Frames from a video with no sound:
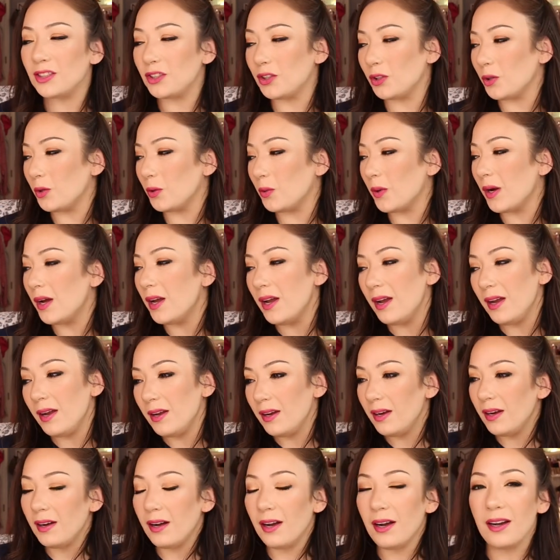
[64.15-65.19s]
So
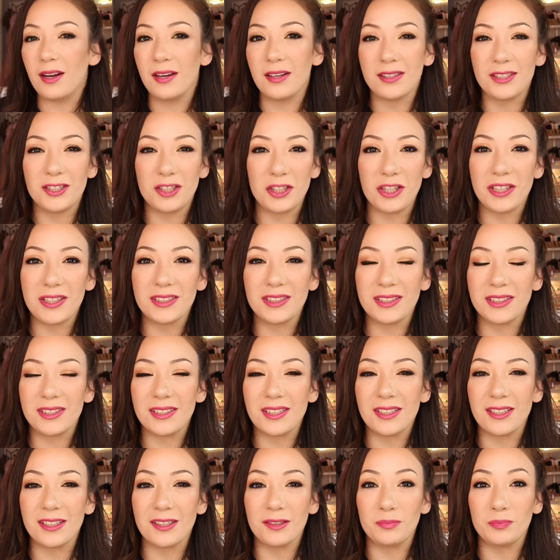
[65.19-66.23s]
uh,
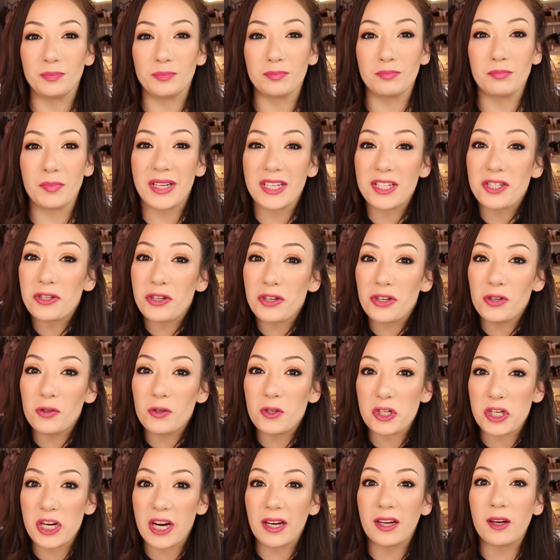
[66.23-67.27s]
just um, make sure you
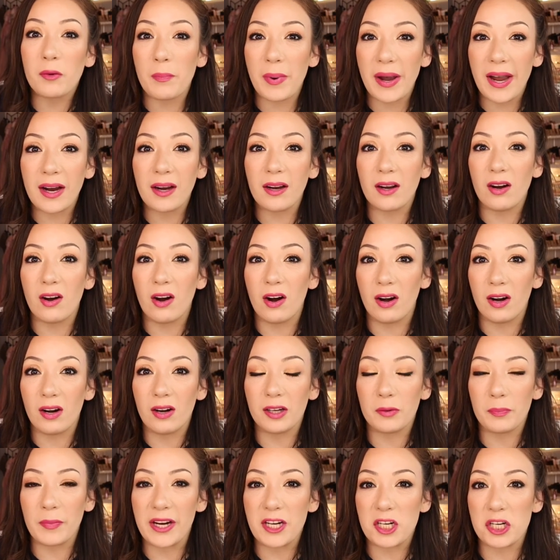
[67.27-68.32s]
check back
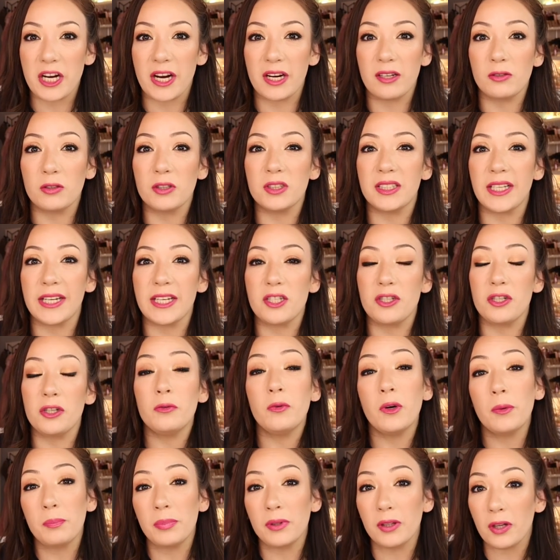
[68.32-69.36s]
on my channel because I do
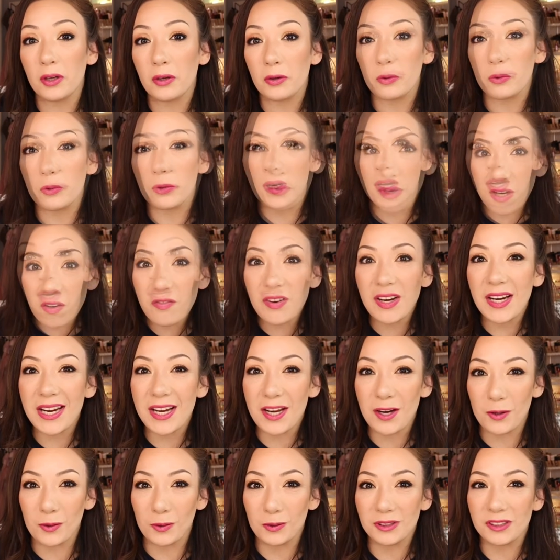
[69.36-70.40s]
upload three
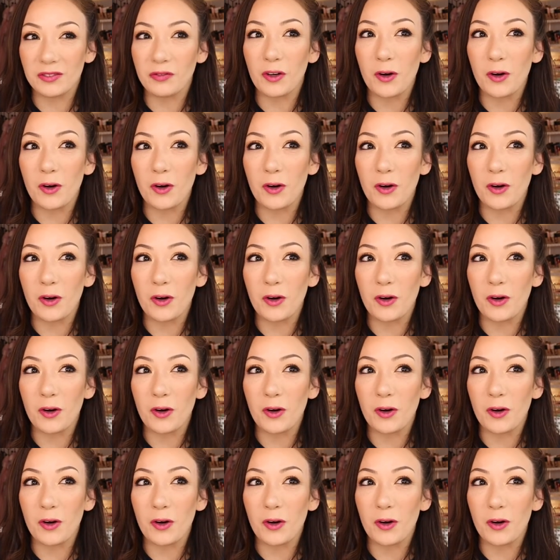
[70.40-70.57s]
videos.